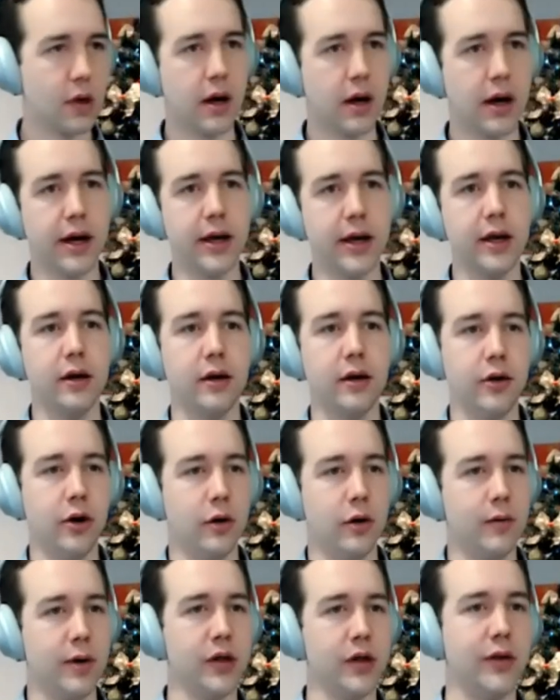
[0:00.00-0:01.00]
I
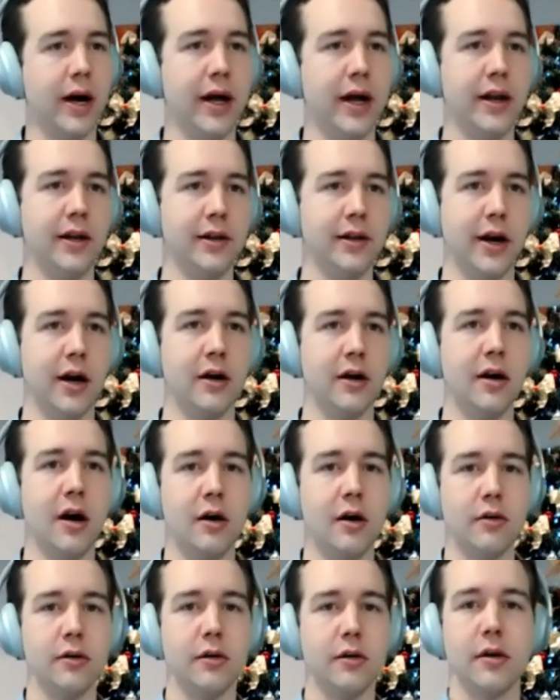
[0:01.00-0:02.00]
don't want to handle the
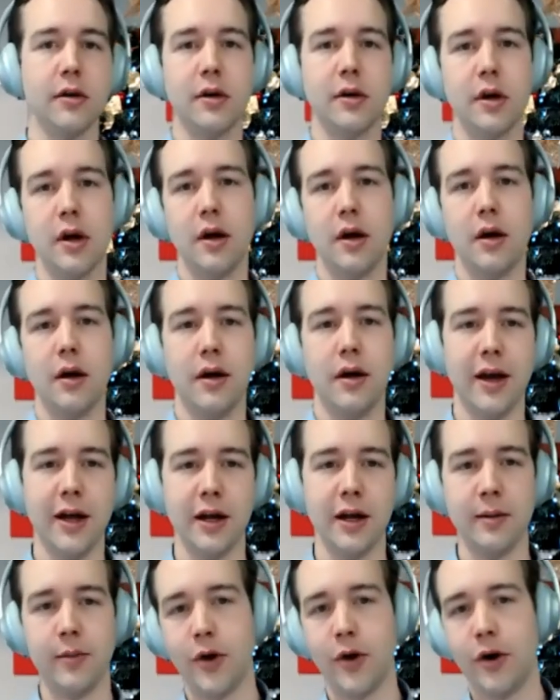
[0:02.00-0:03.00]
account
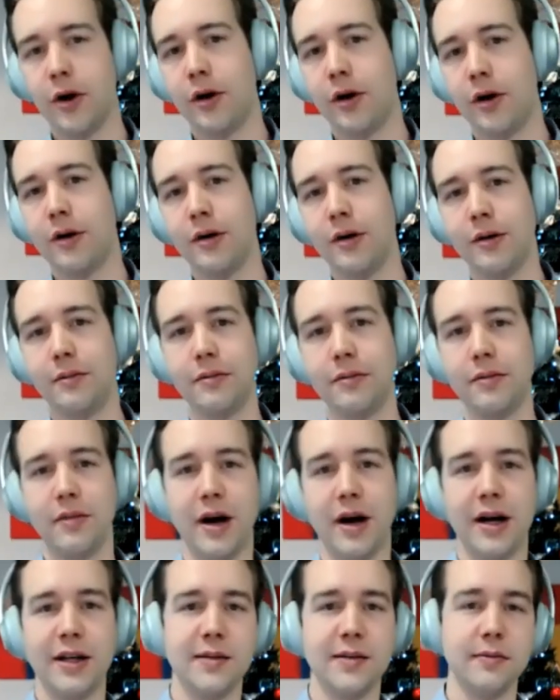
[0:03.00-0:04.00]
anymore
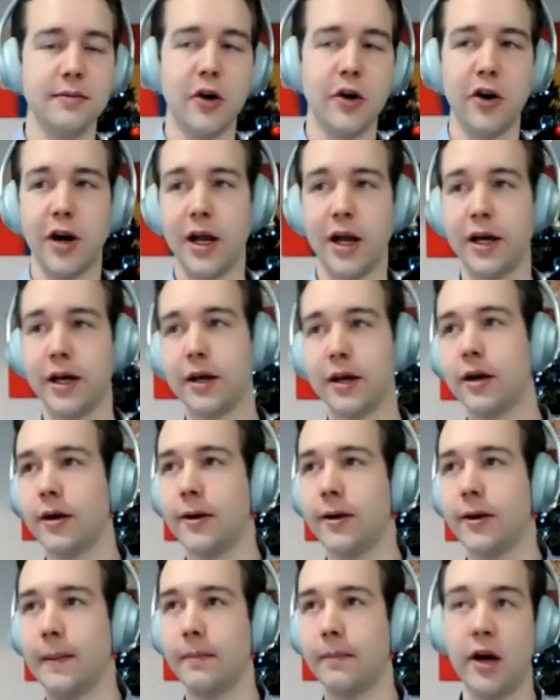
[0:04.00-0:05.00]
as more like an
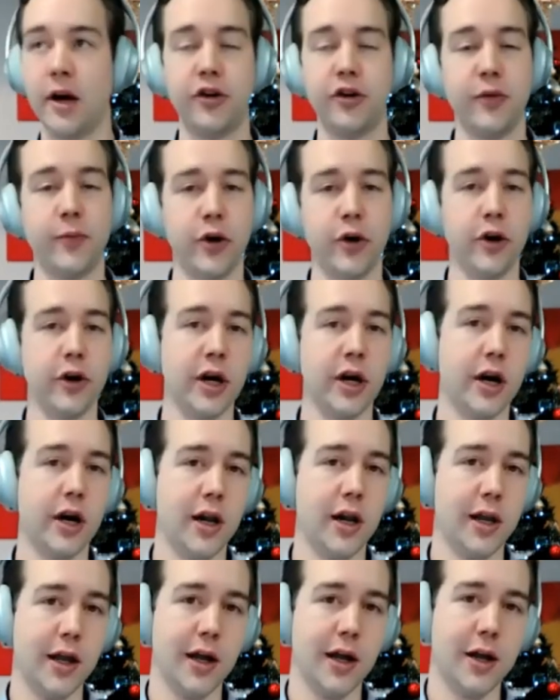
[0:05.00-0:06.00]
uh,
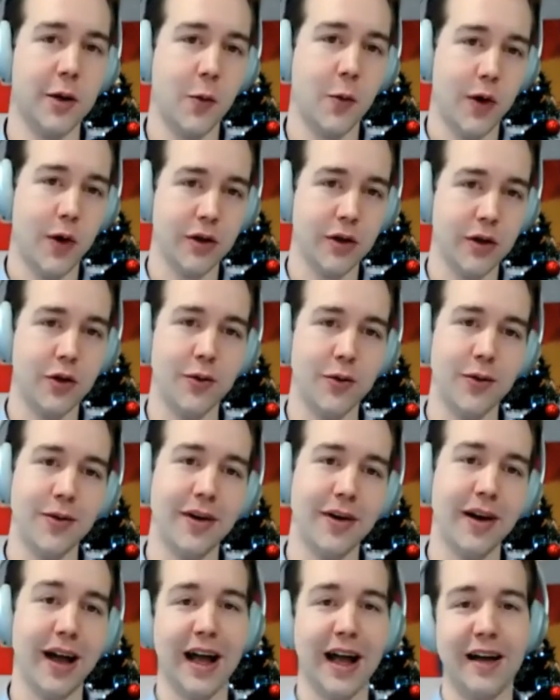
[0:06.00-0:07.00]
entrepreneurial. I want
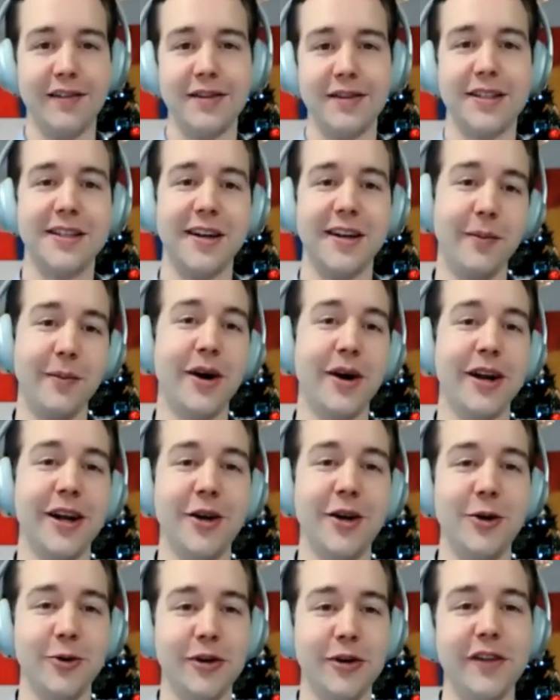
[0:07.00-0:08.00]
to have
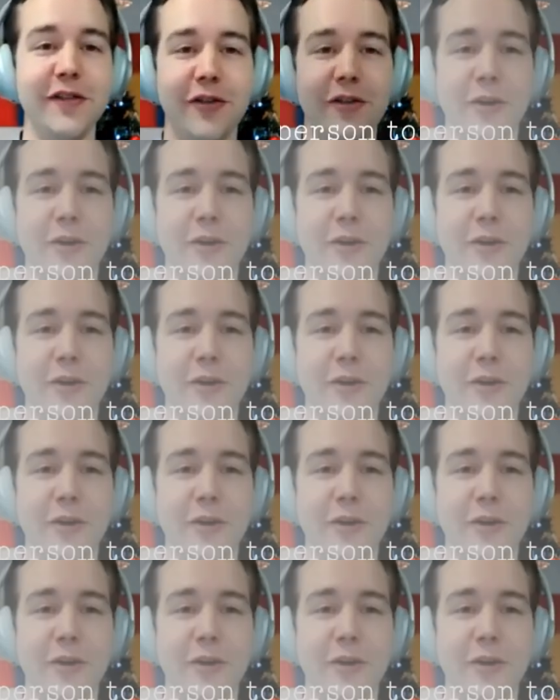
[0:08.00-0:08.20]
somebody do it